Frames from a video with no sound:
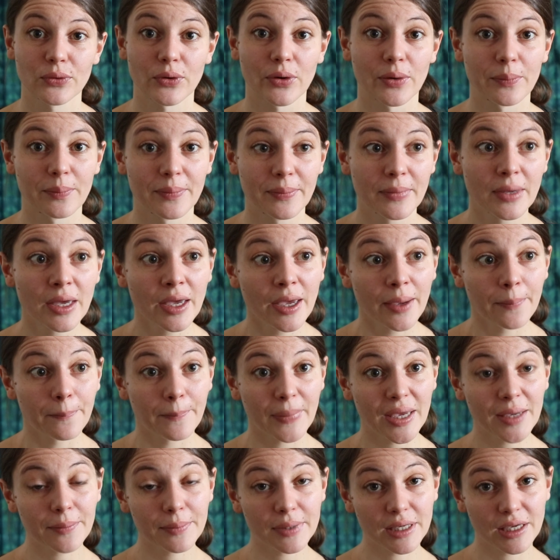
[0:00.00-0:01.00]
Or
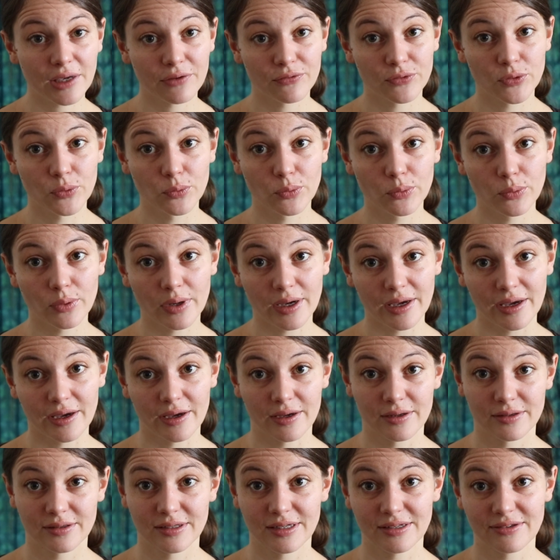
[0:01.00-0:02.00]
maybe if you
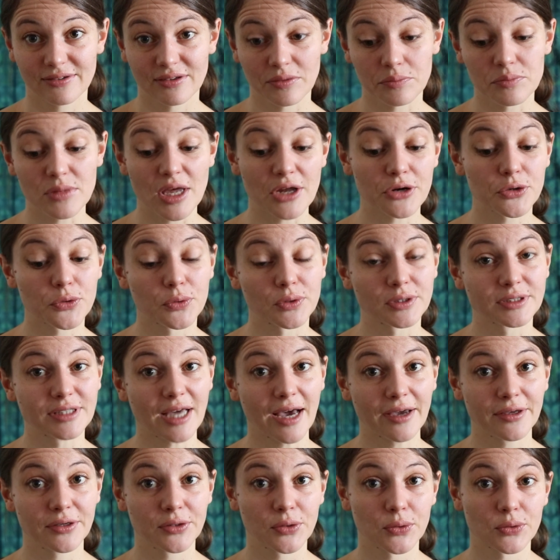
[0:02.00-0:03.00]
did some natural
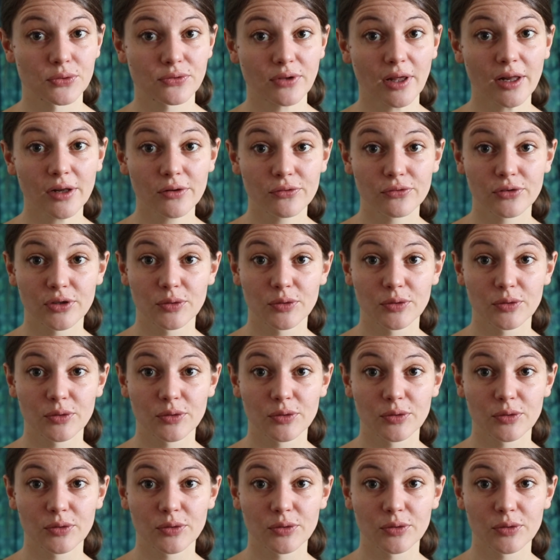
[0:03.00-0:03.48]
dyeing yourself,